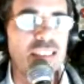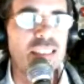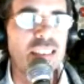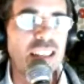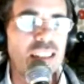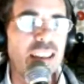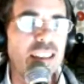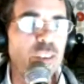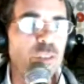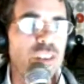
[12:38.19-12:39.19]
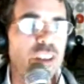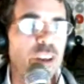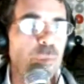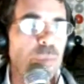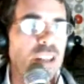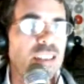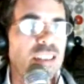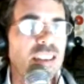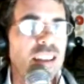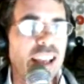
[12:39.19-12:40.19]
did. Hey there, Tim.
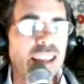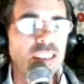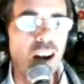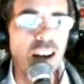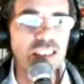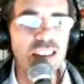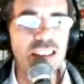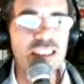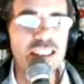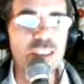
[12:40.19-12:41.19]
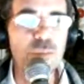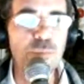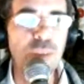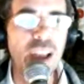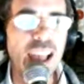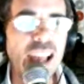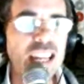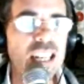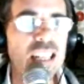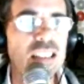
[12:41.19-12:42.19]
And Atta is back.
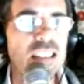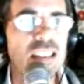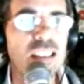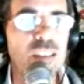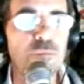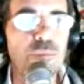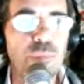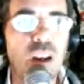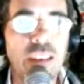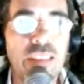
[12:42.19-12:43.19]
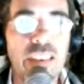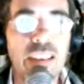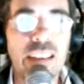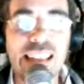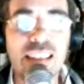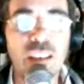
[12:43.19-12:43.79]
I think it looks